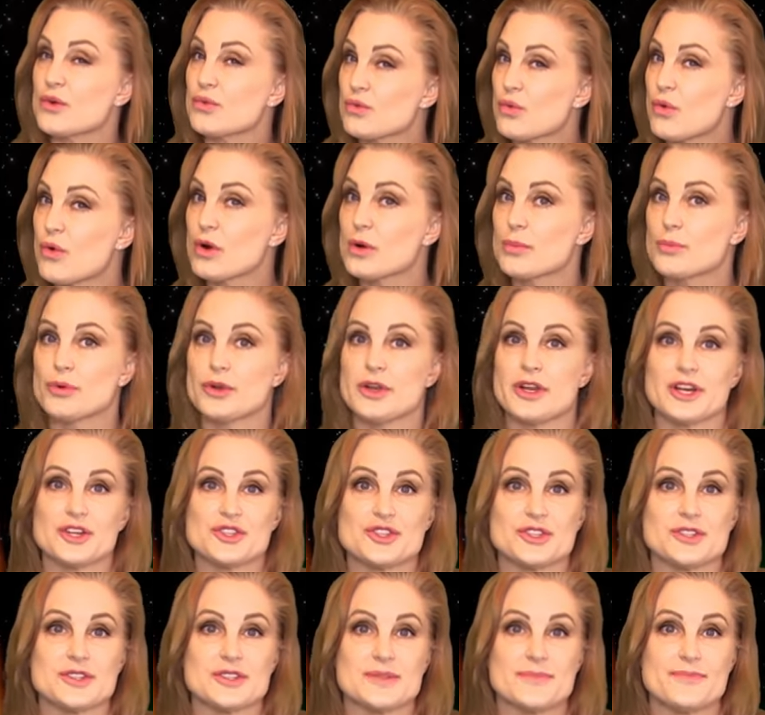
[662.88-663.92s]
and aurora
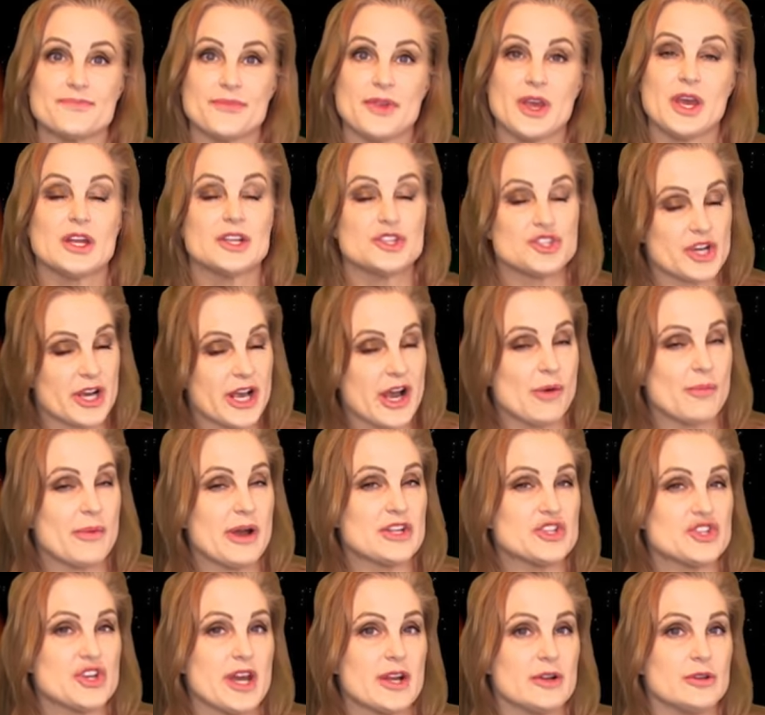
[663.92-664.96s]
predictions, check out
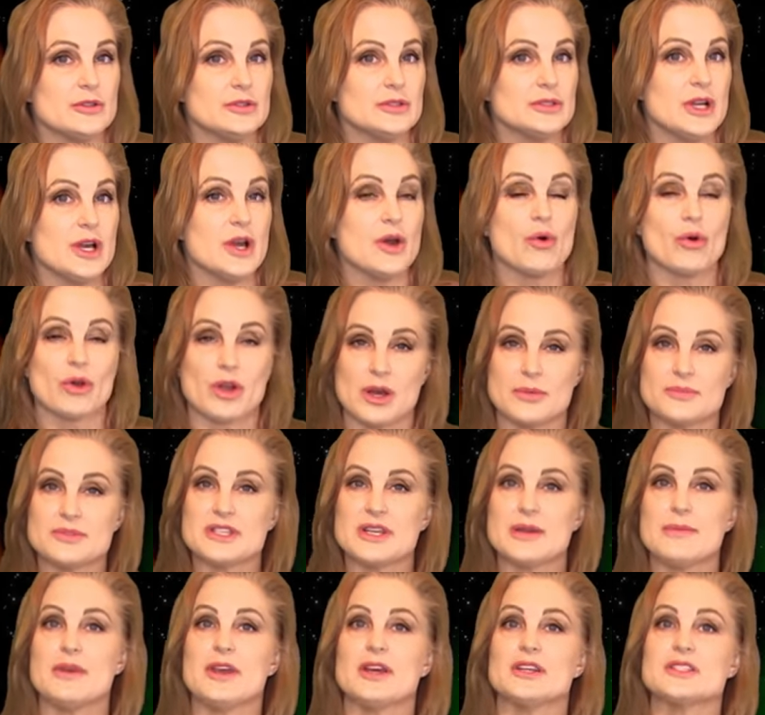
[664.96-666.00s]
my channel or come
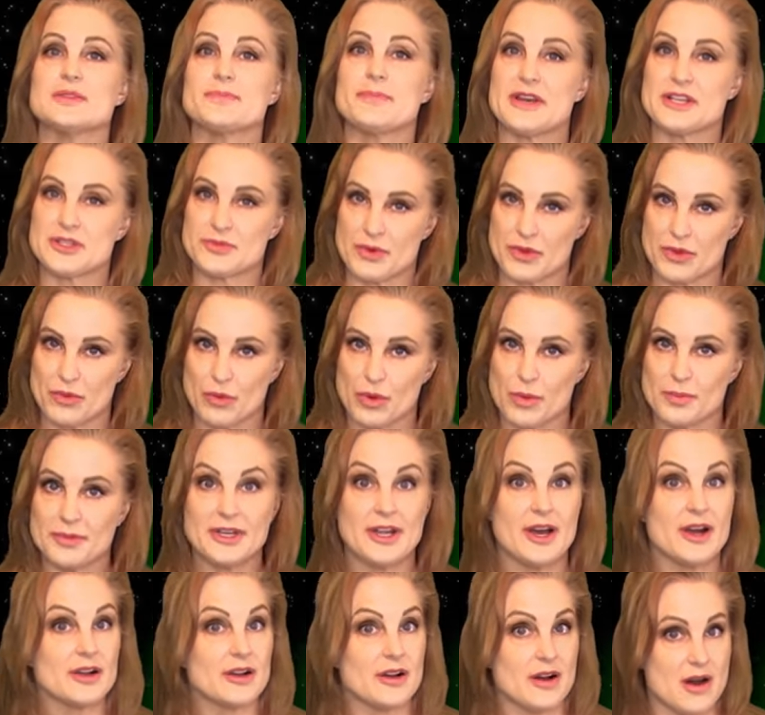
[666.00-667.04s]
see me at
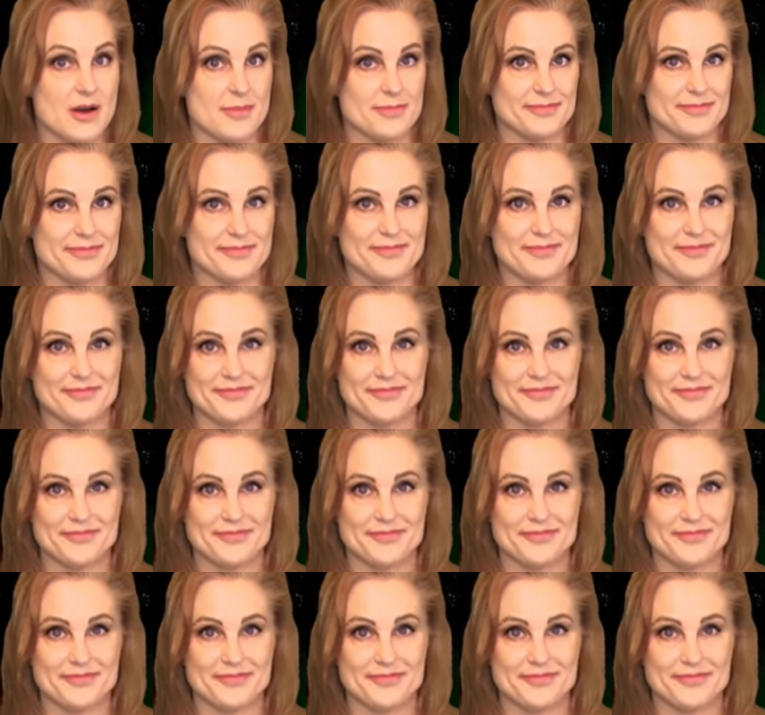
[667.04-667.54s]
spaceweatherwoman.com.